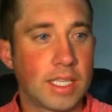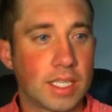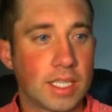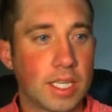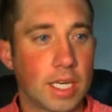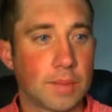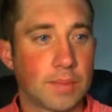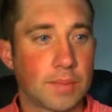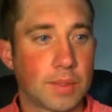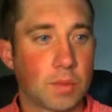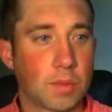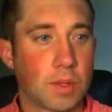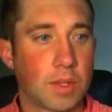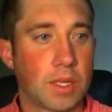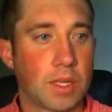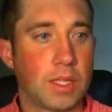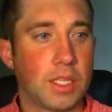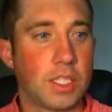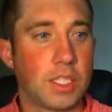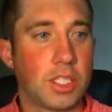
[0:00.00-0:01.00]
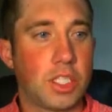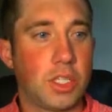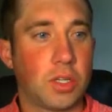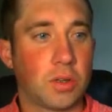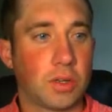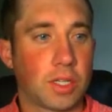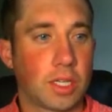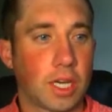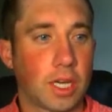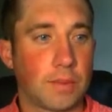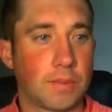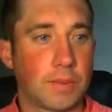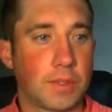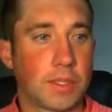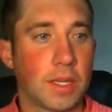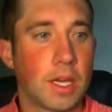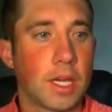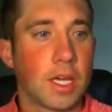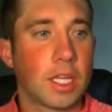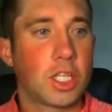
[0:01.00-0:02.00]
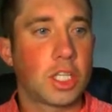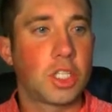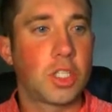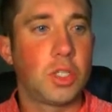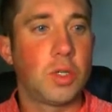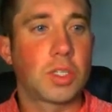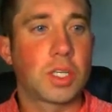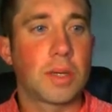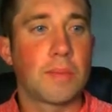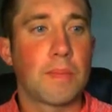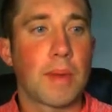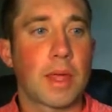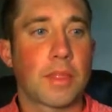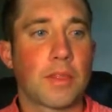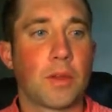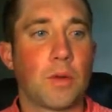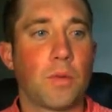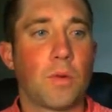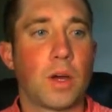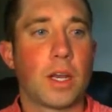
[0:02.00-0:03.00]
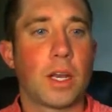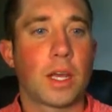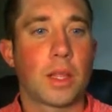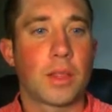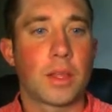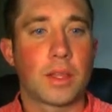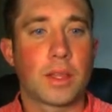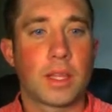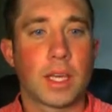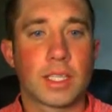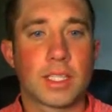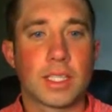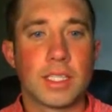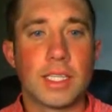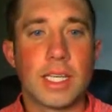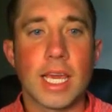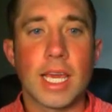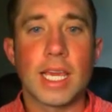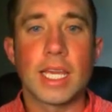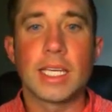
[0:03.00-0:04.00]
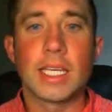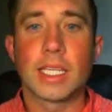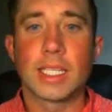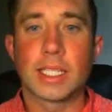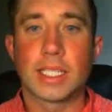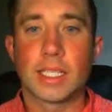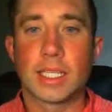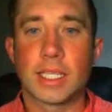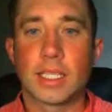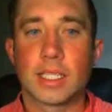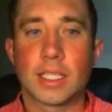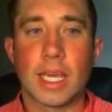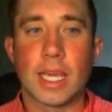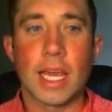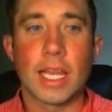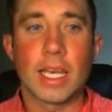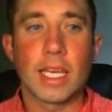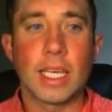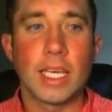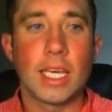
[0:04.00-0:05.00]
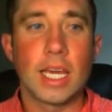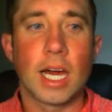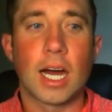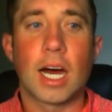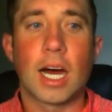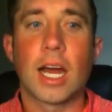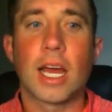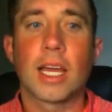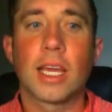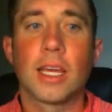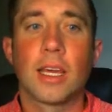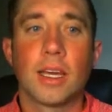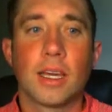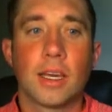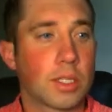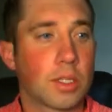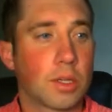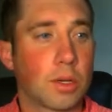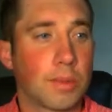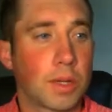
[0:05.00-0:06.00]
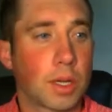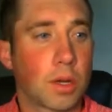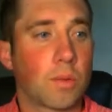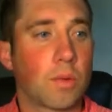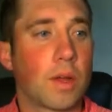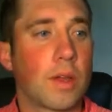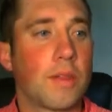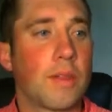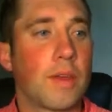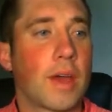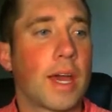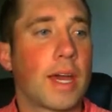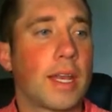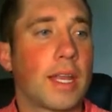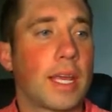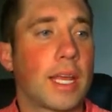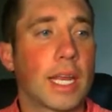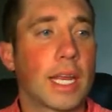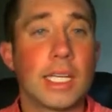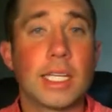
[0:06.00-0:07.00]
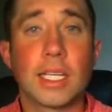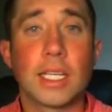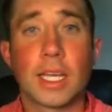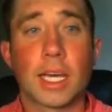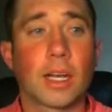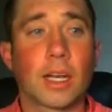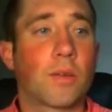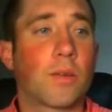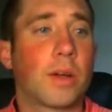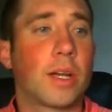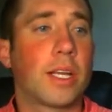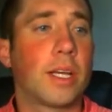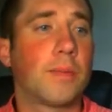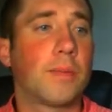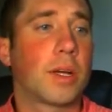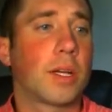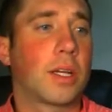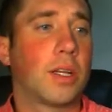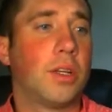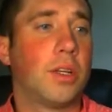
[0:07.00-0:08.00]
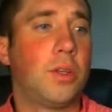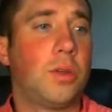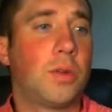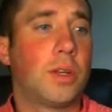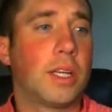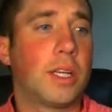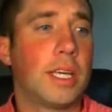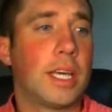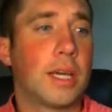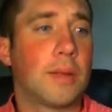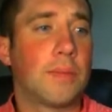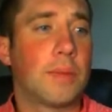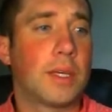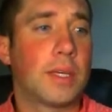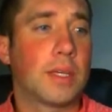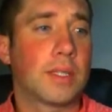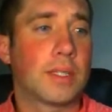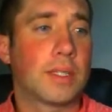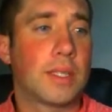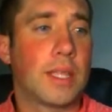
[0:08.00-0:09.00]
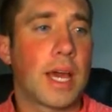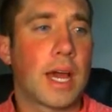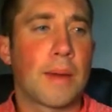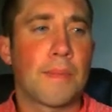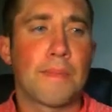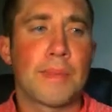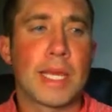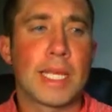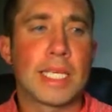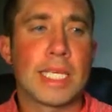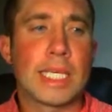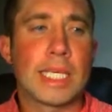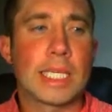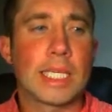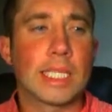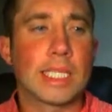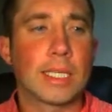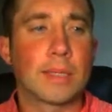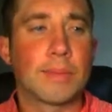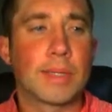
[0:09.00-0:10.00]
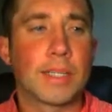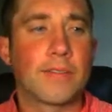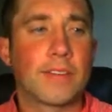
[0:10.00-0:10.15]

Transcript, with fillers: SNPs, within these genotypes. Just using method one, I think that's Nei distance, N-E-I. So I'm going to run that, and I did that already. I'm not going to do it again because that may take a little bit of